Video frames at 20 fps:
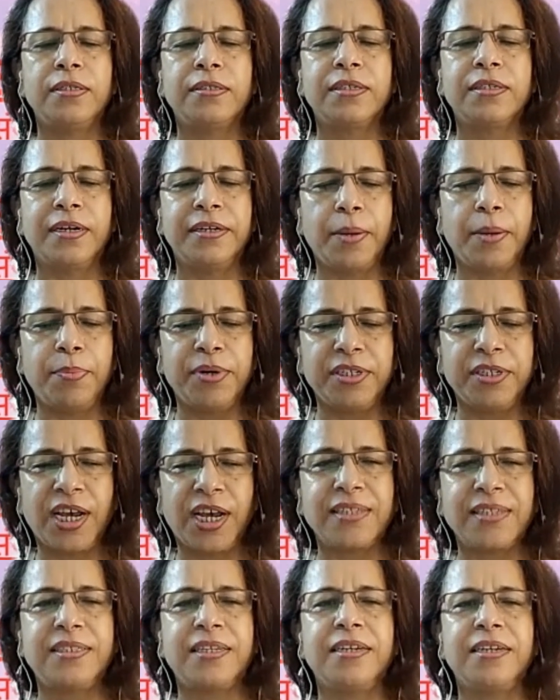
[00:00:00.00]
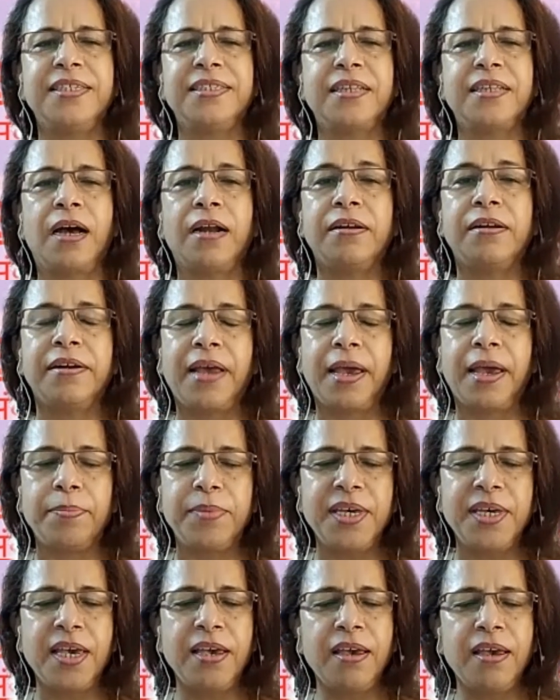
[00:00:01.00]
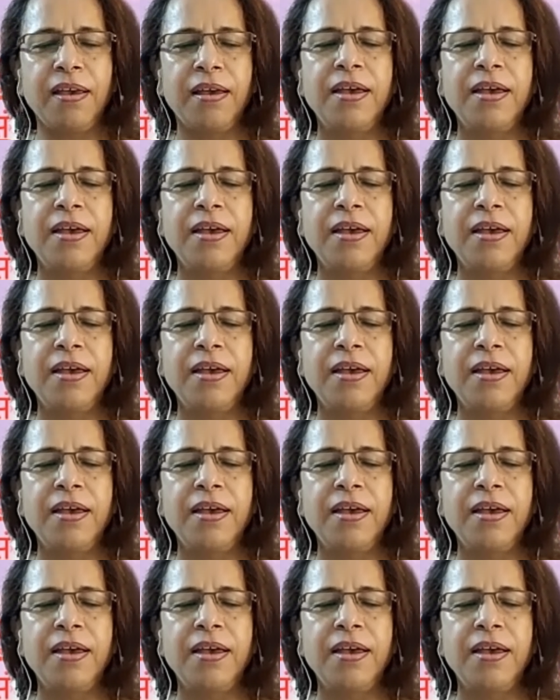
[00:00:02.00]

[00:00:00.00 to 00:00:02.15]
Contemporary Chinese Studies under MEA.